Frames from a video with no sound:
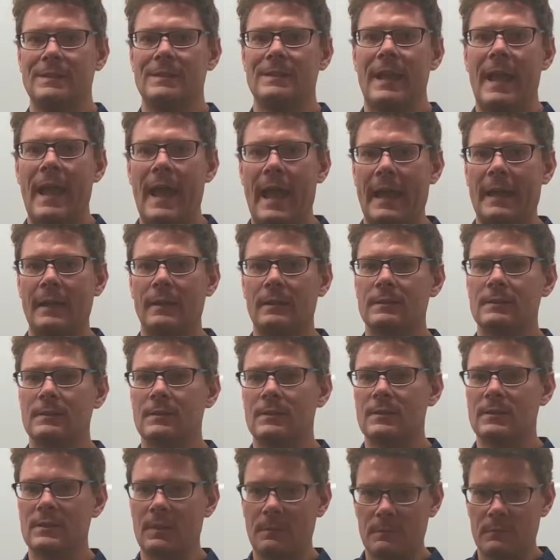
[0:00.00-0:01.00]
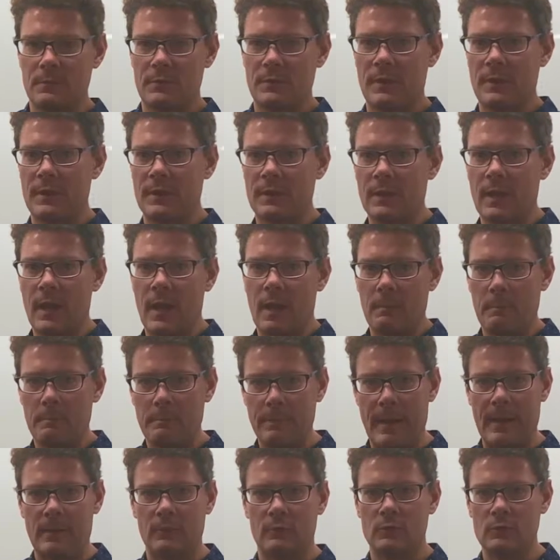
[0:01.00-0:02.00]
detect something
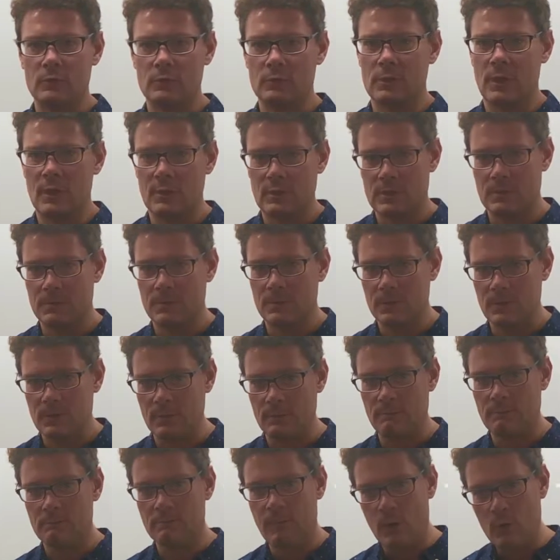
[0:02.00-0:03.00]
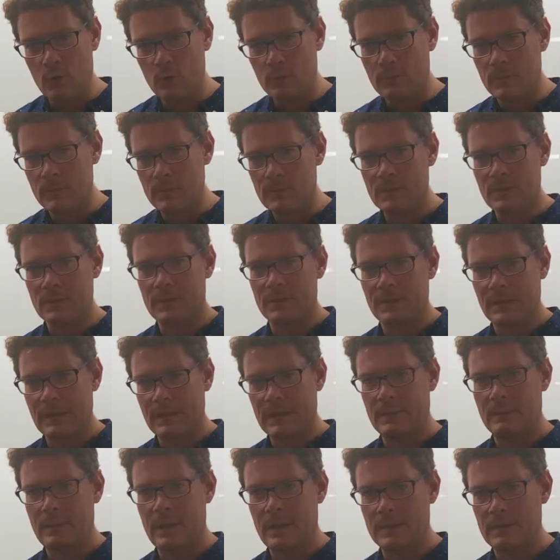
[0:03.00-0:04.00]
about your customer at the moment the
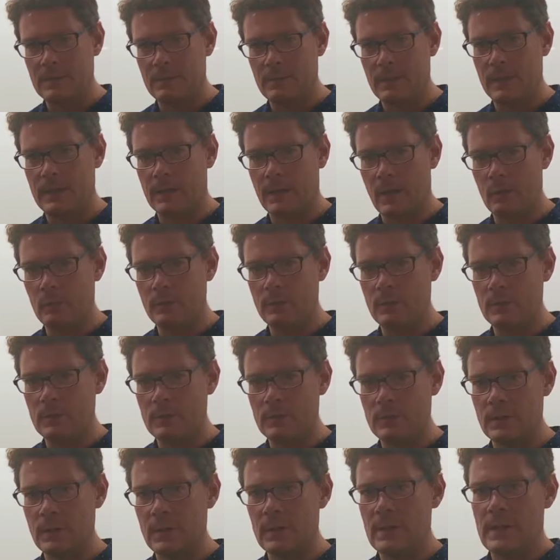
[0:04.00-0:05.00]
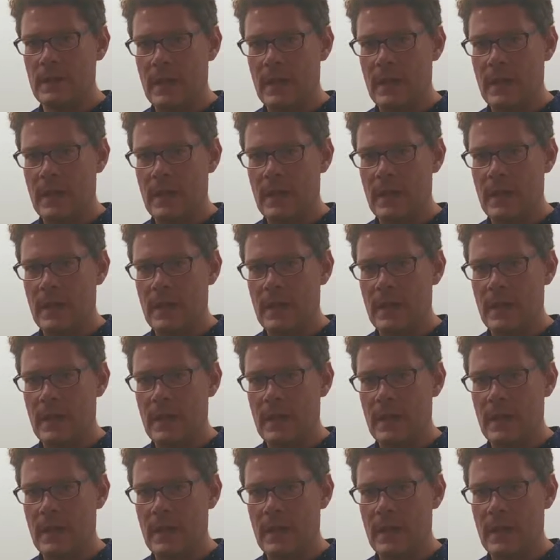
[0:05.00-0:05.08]
email is being opened,